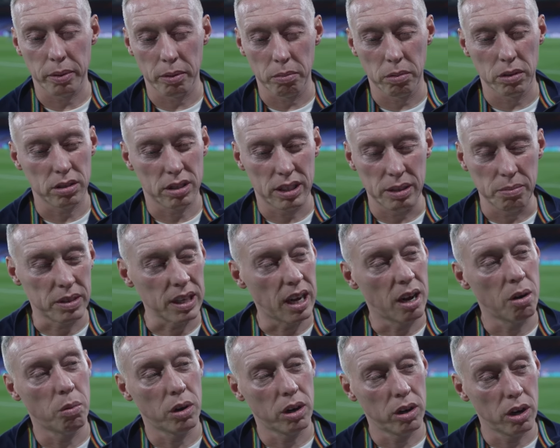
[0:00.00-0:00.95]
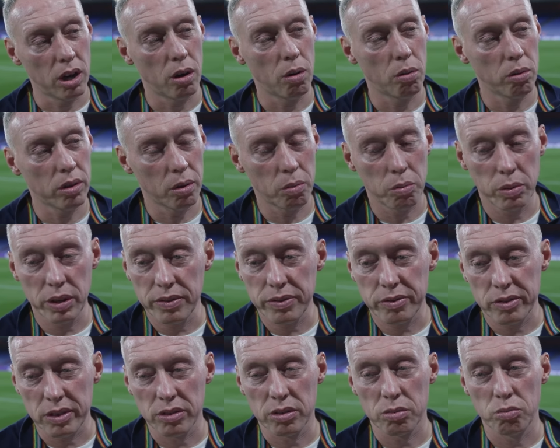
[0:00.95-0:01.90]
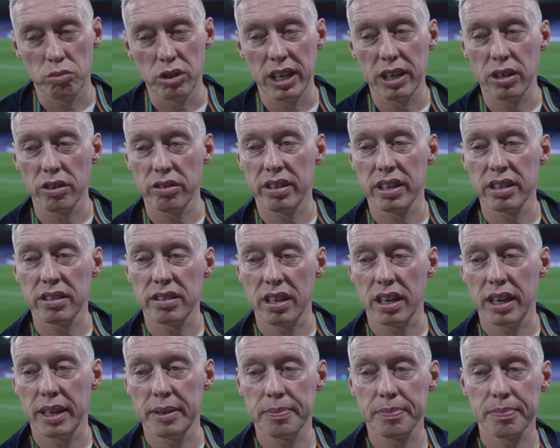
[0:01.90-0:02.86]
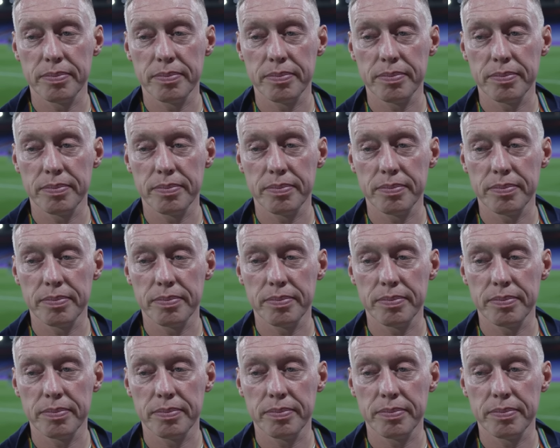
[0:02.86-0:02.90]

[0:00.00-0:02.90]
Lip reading: but deep down we'll know that we've done some really good things tonight.